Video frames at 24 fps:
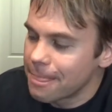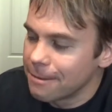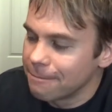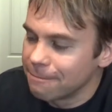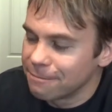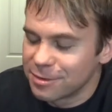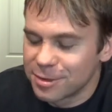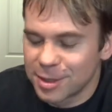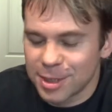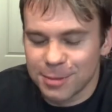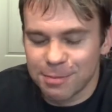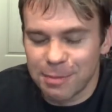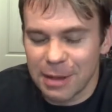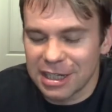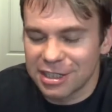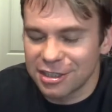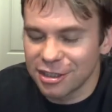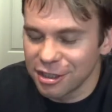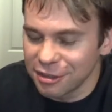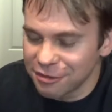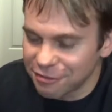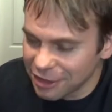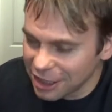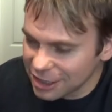
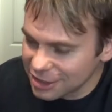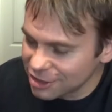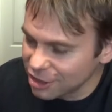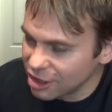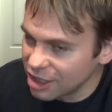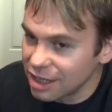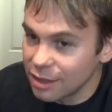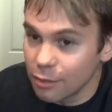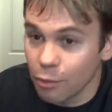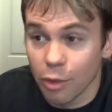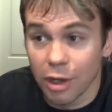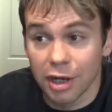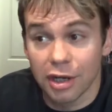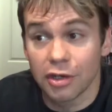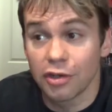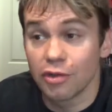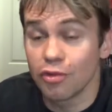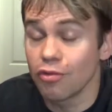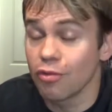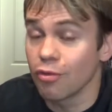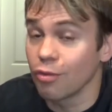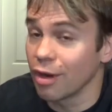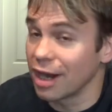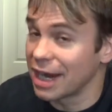Special effects on it were
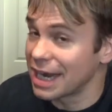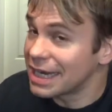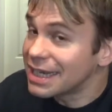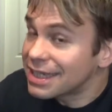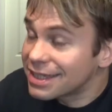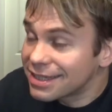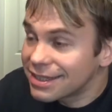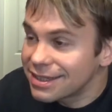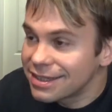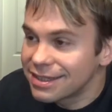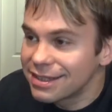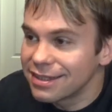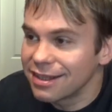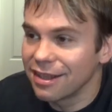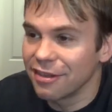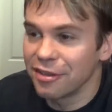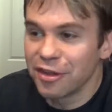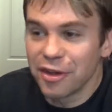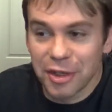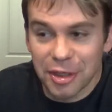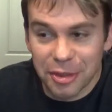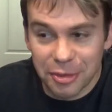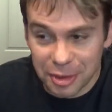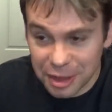great.
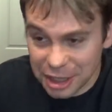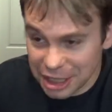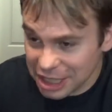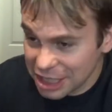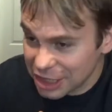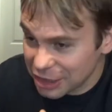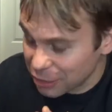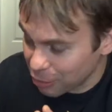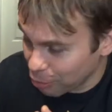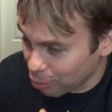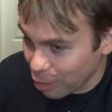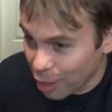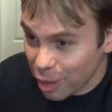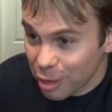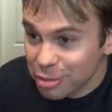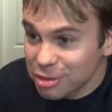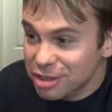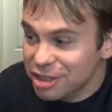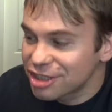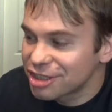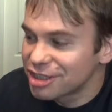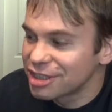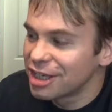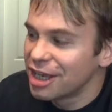They're really
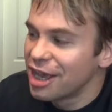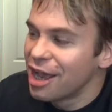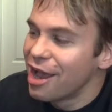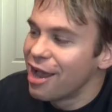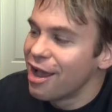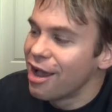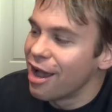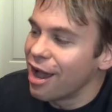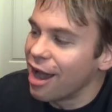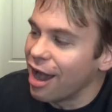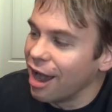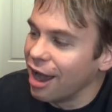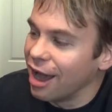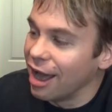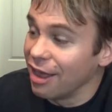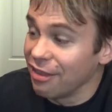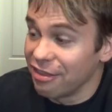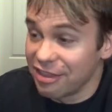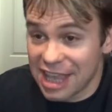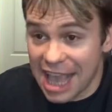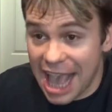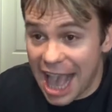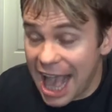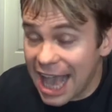gross.
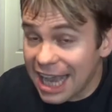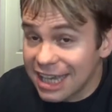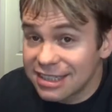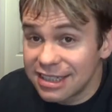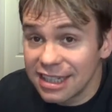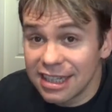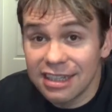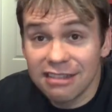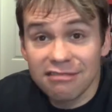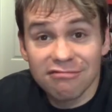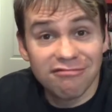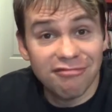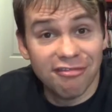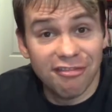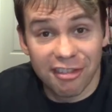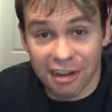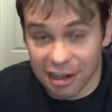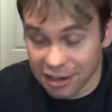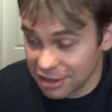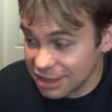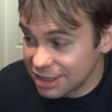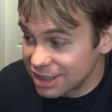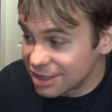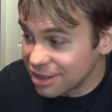The acting,
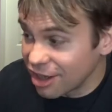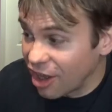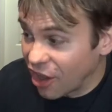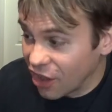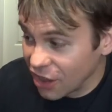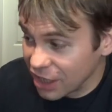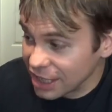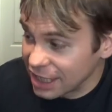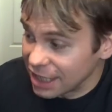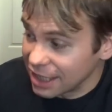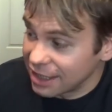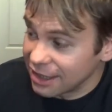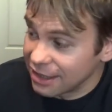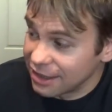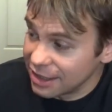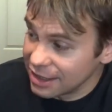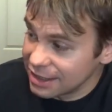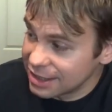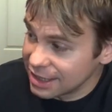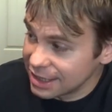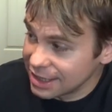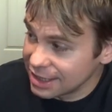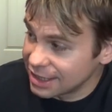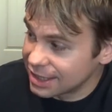very solid.
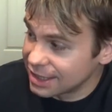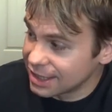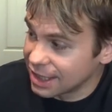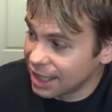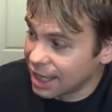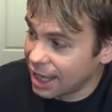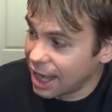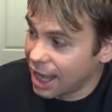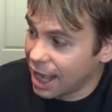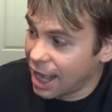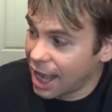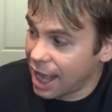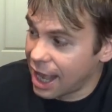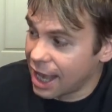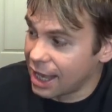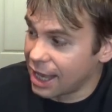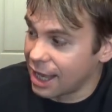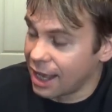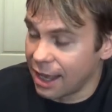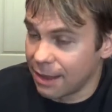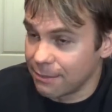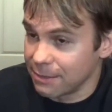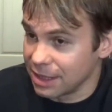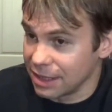This is
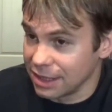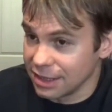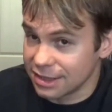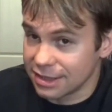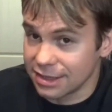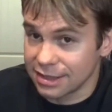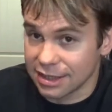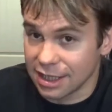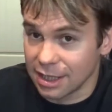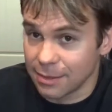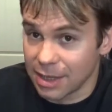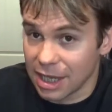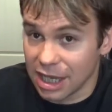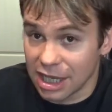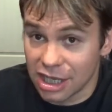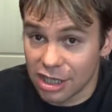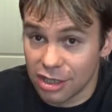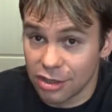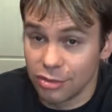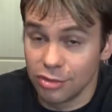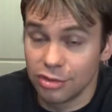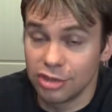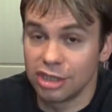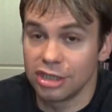going to be
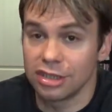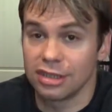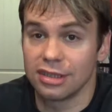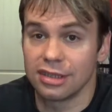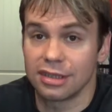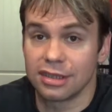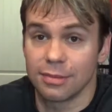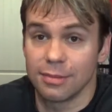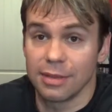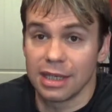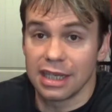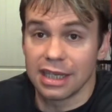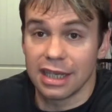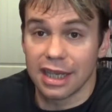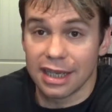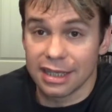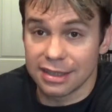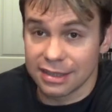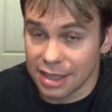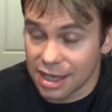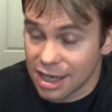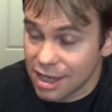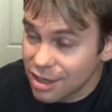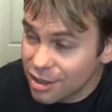a
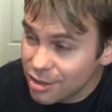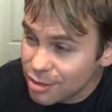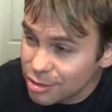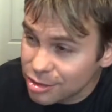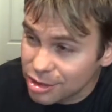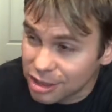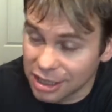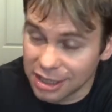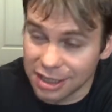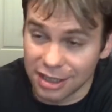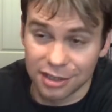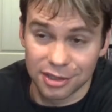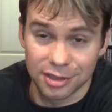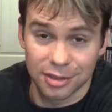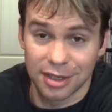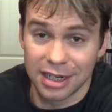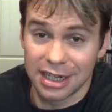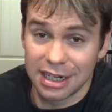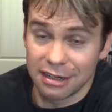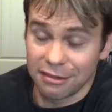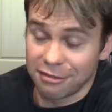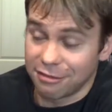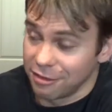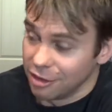hugely
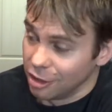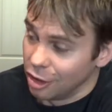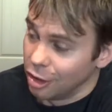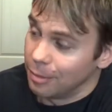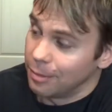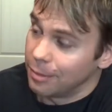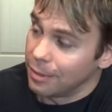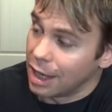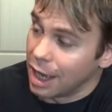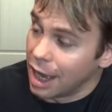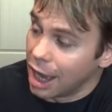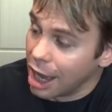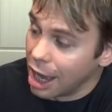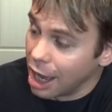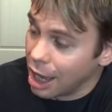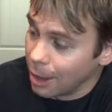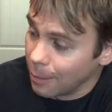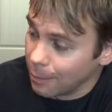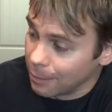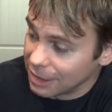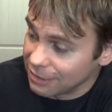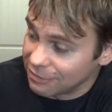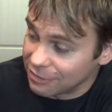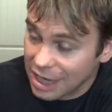underrated
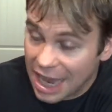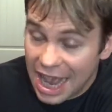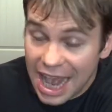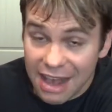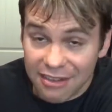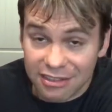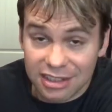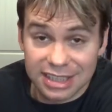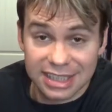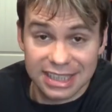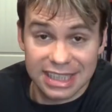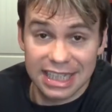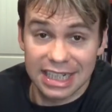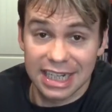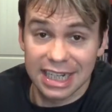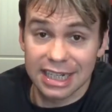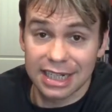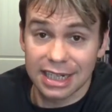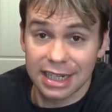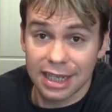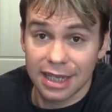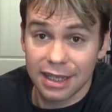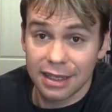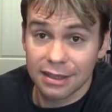film. If you haven't seen
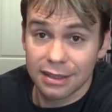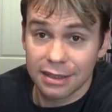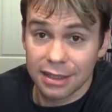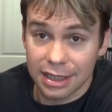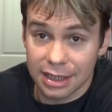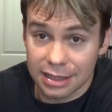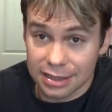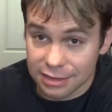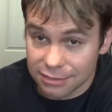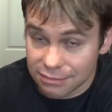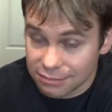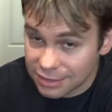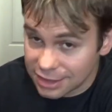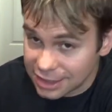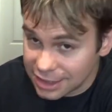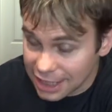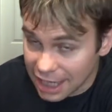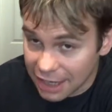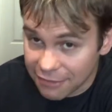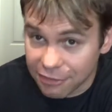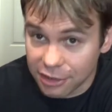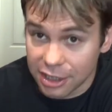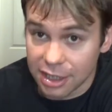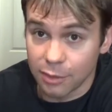it, it's
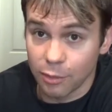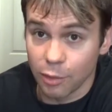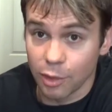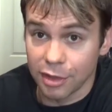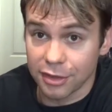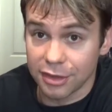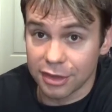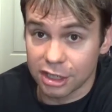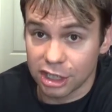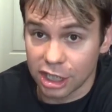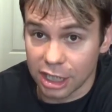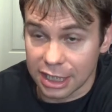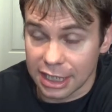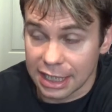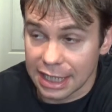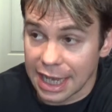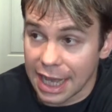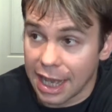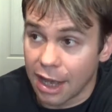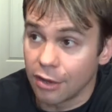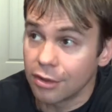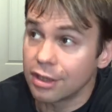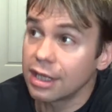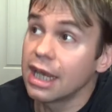definitely worth checking
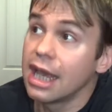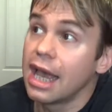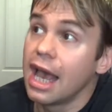out.